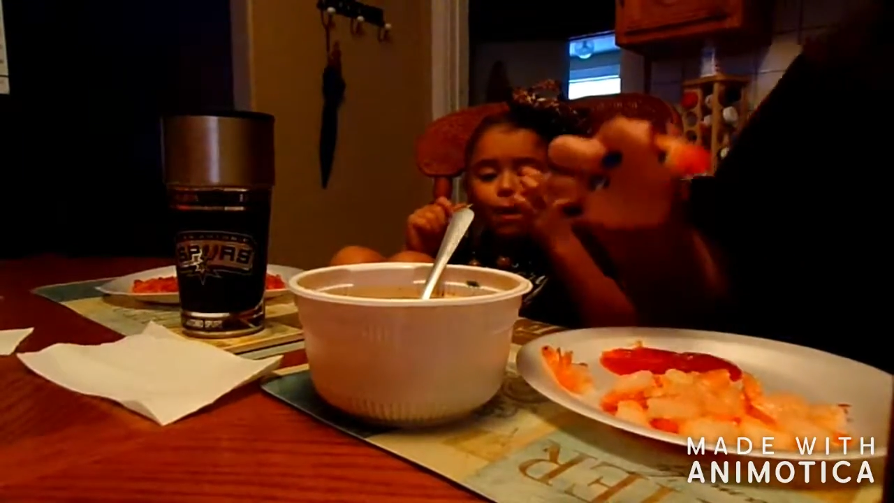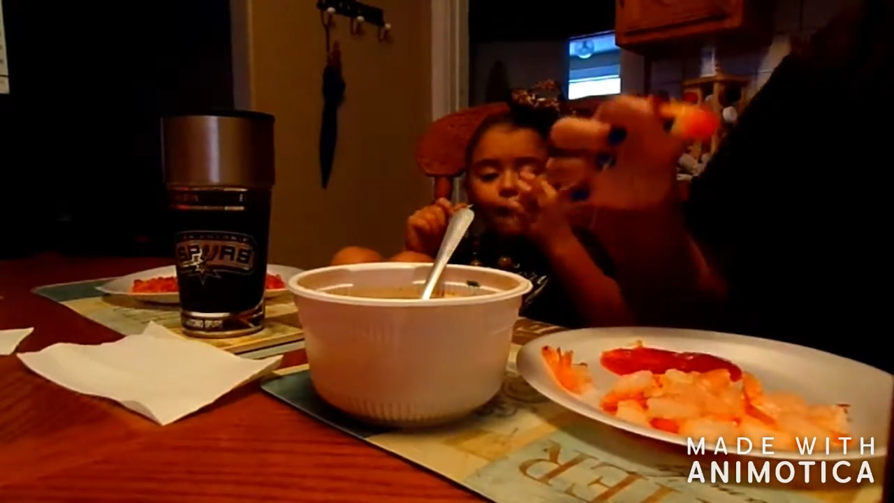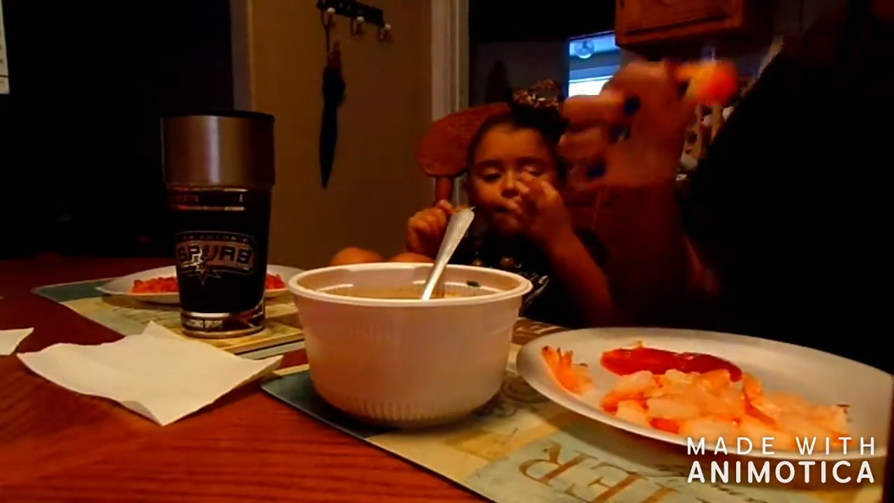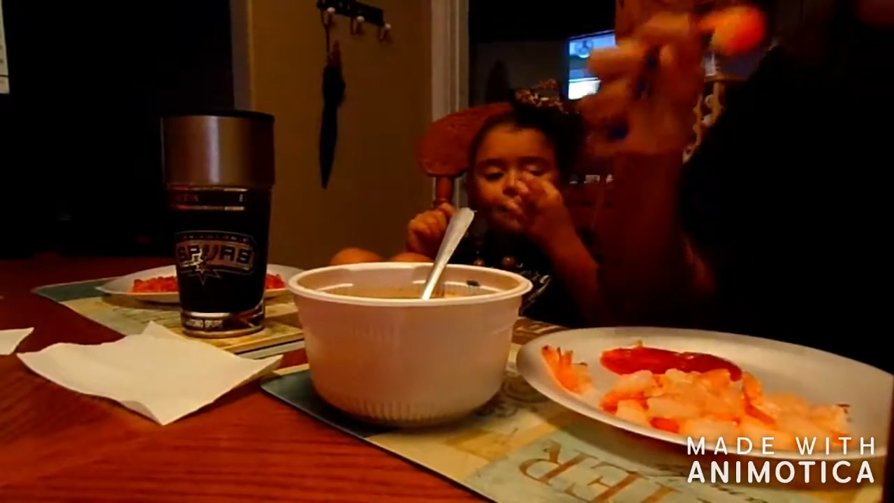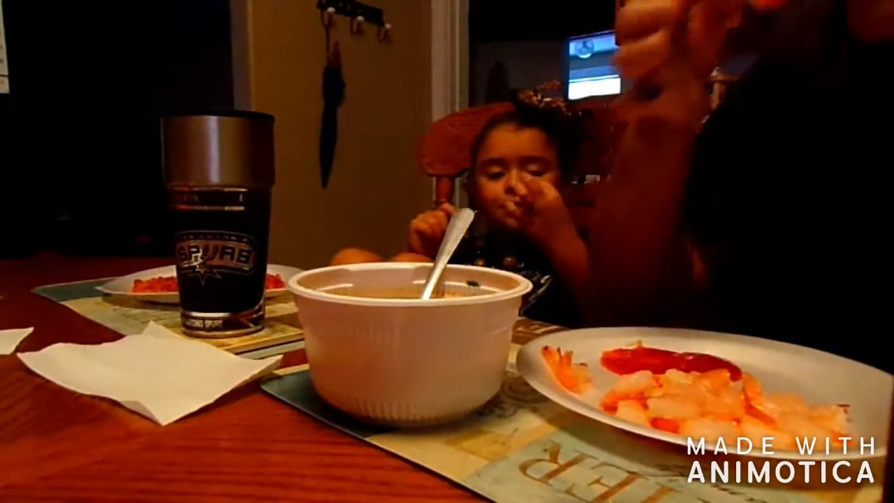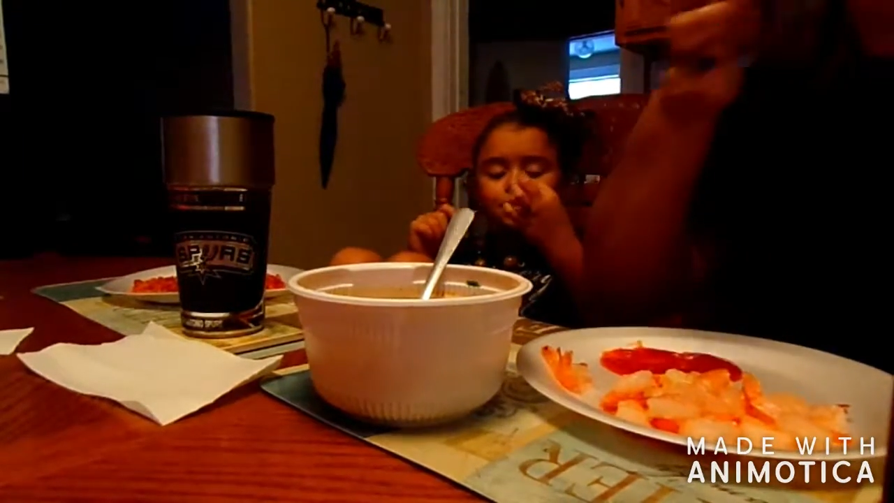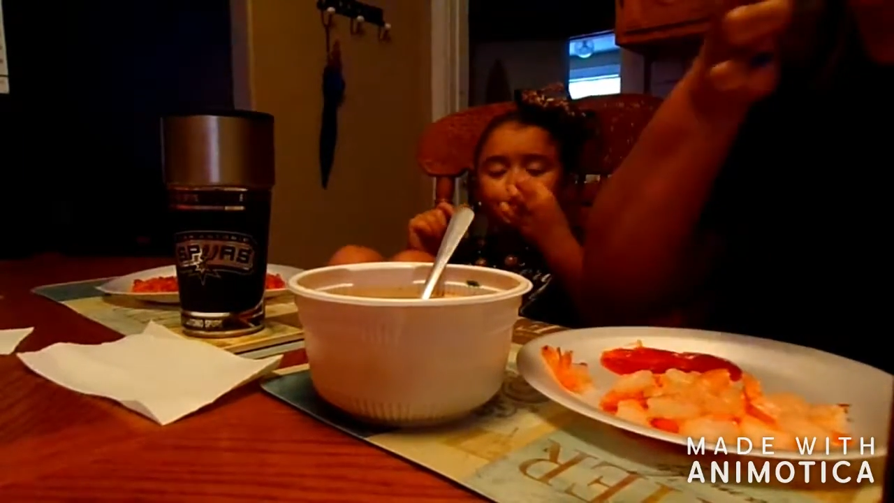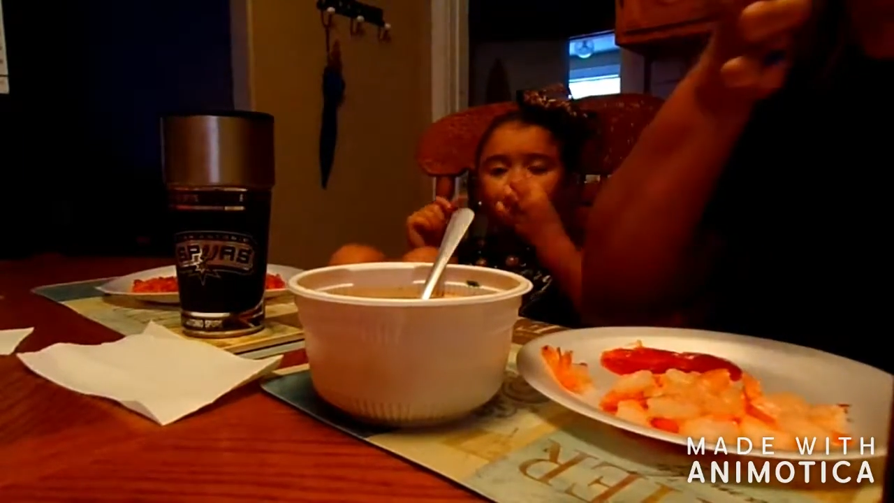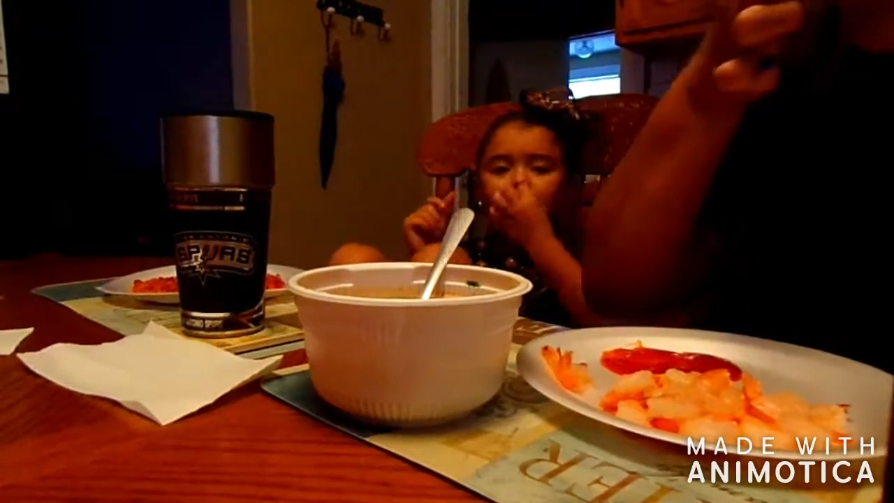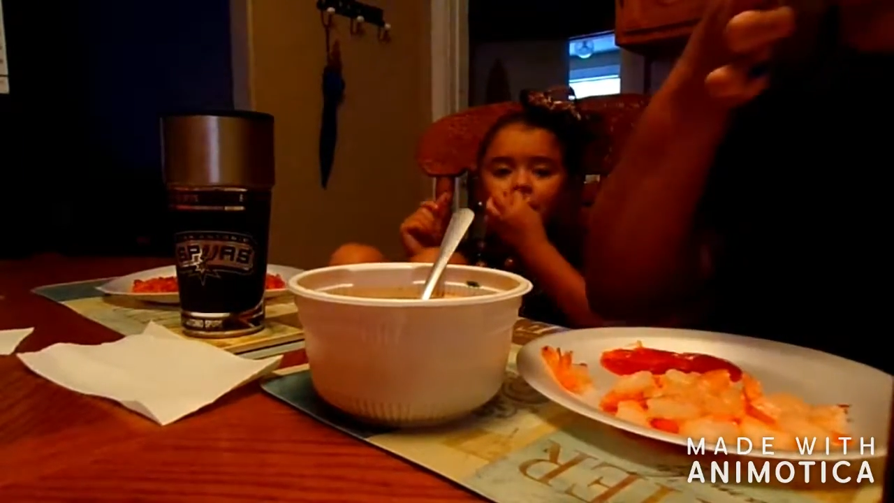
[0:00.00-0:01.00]
But it's
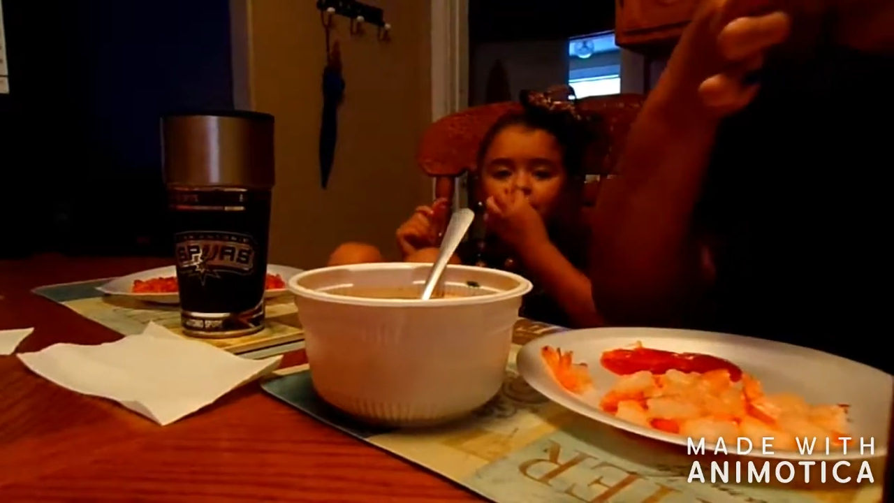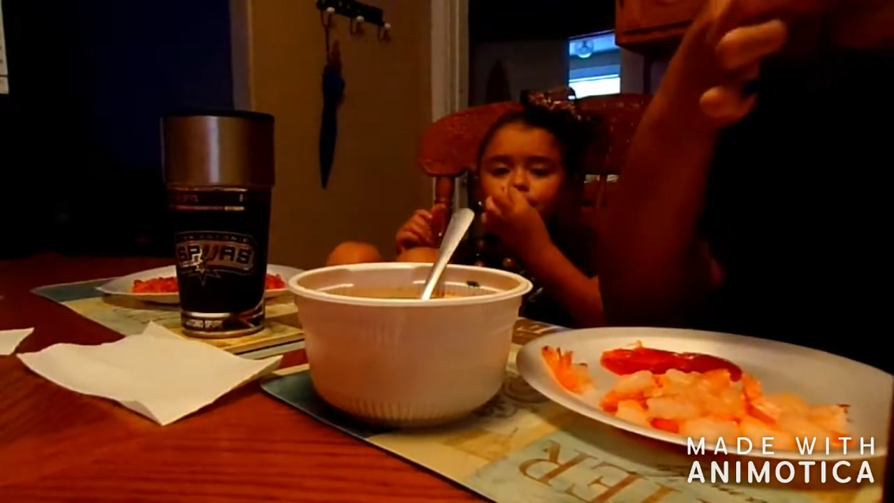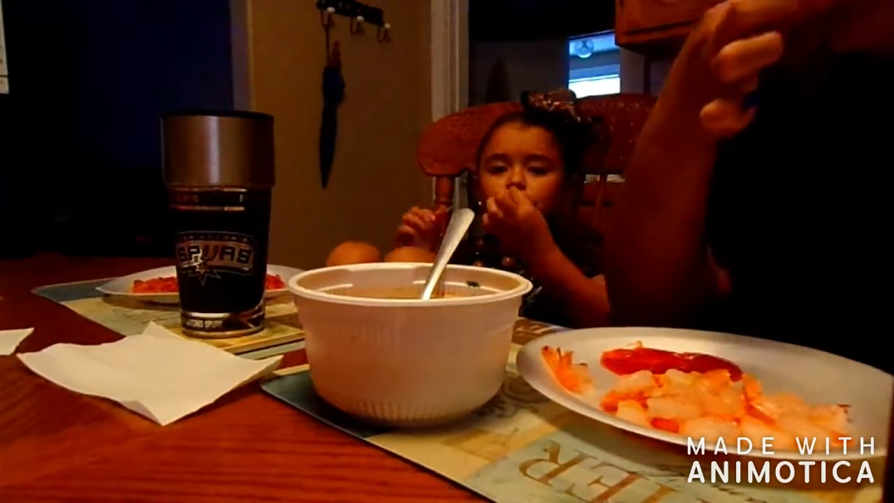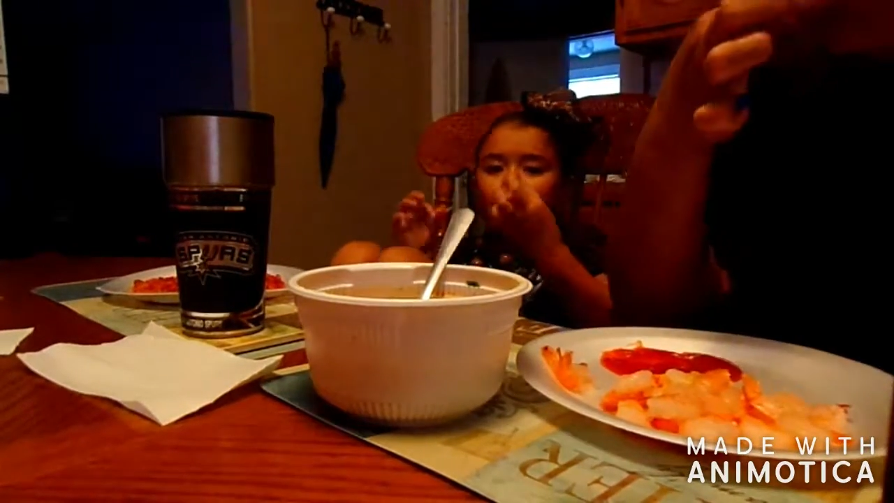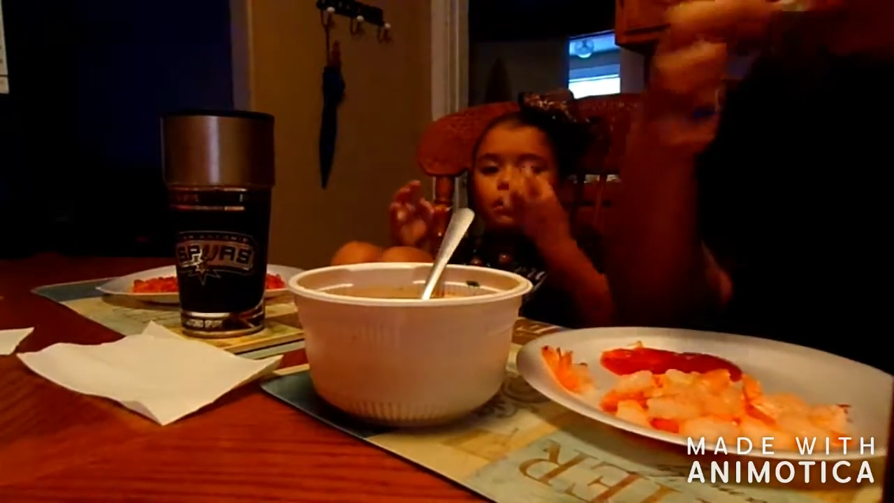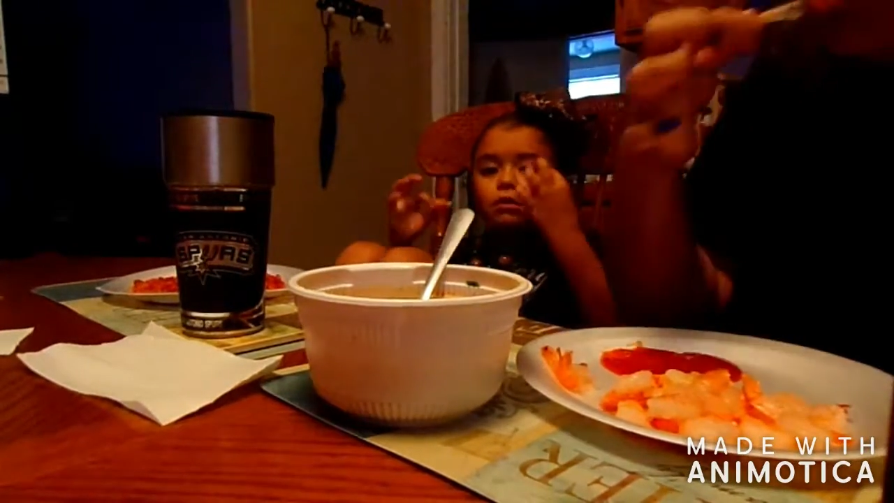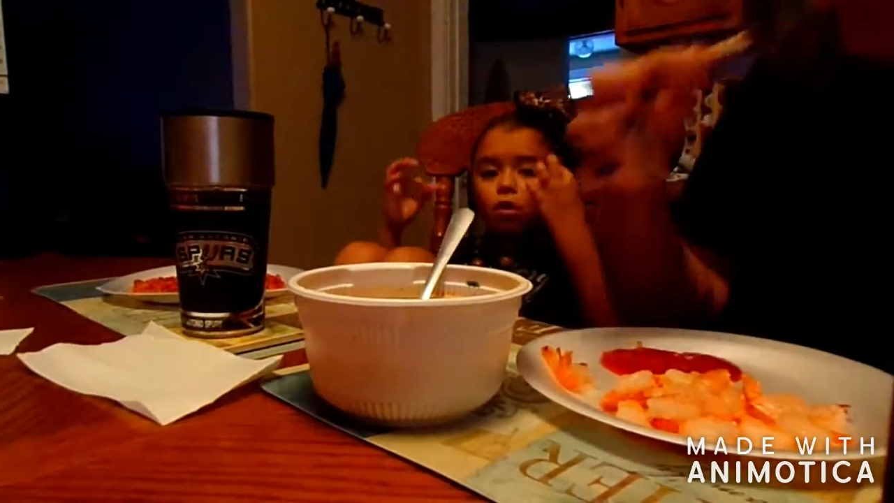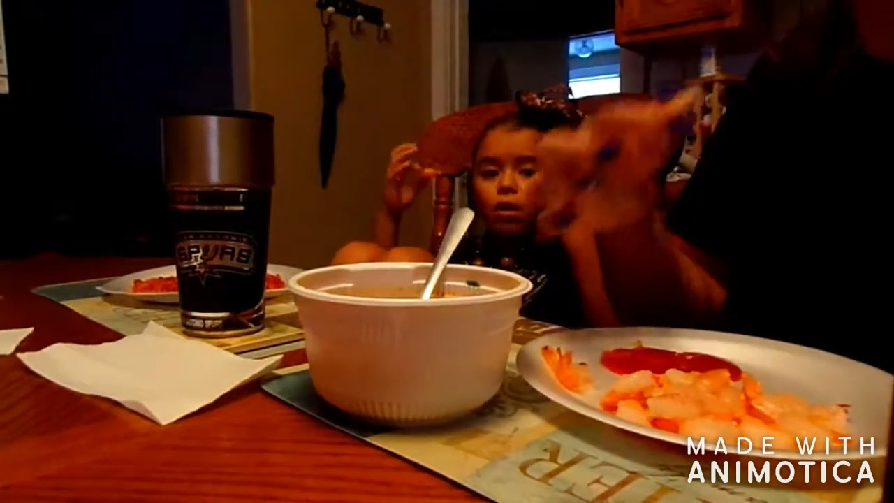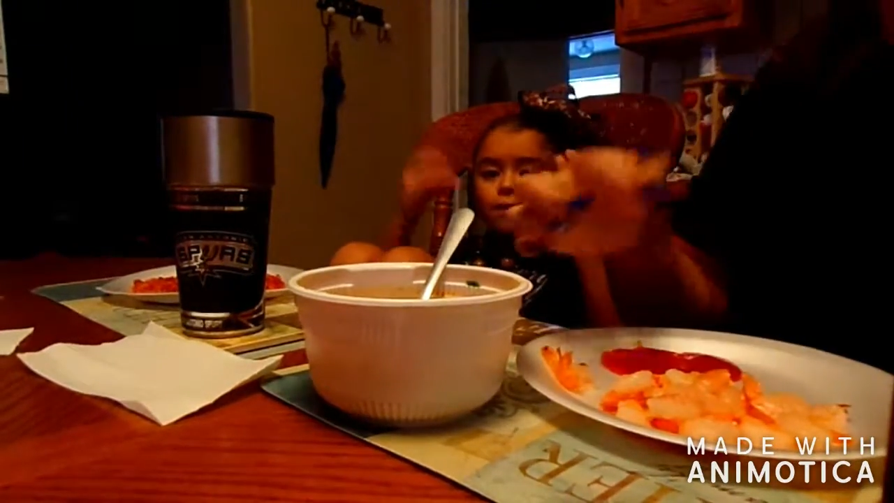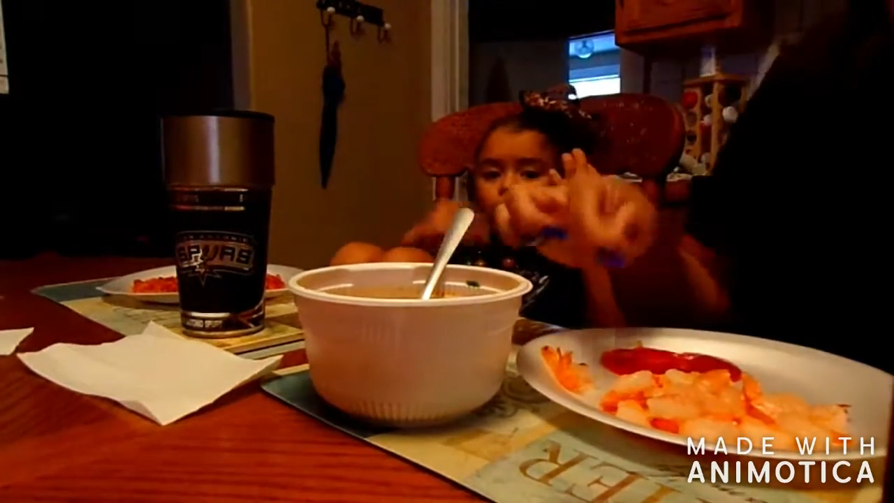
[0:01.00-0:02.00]
been like going